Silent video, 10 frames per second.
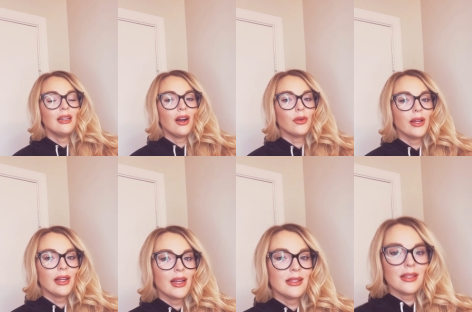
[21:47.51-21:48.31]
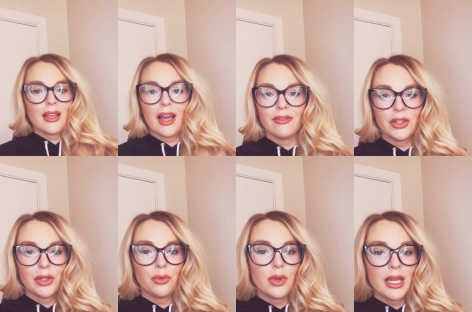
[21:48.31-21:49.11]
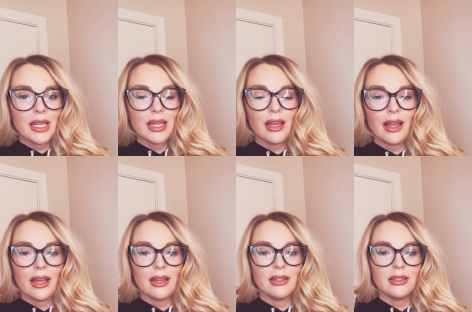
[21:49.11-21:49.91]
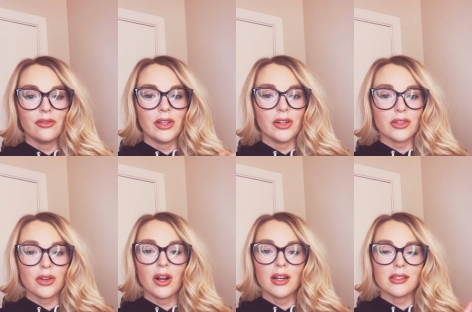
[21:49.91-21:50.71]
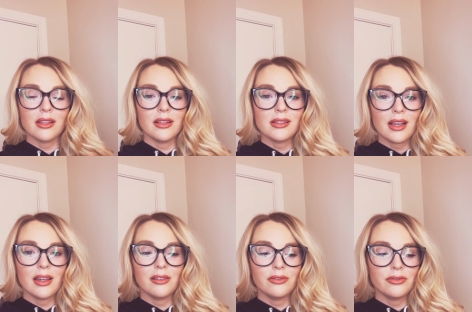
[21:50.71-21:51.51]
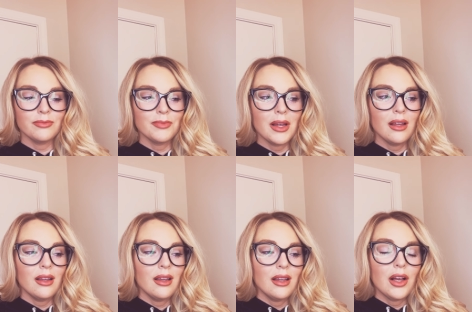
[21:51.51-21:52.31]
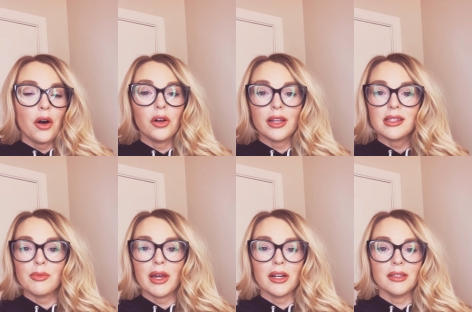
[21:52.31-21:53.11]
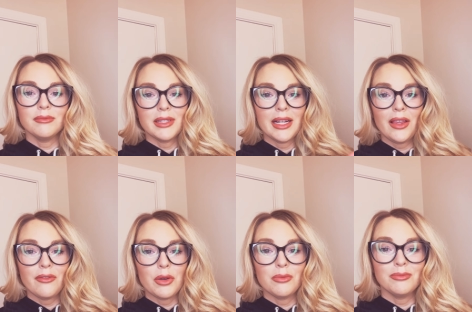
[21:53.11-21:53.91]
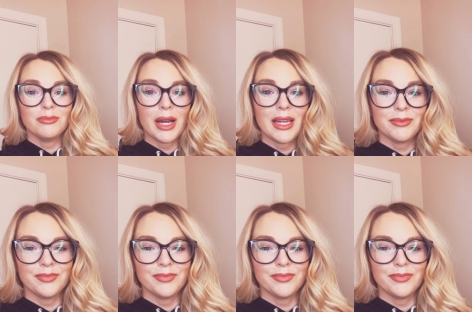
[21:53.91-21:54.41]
all right, guys, have a good week, and fingers crossed that this kind of all gets better. And I love you. Bye.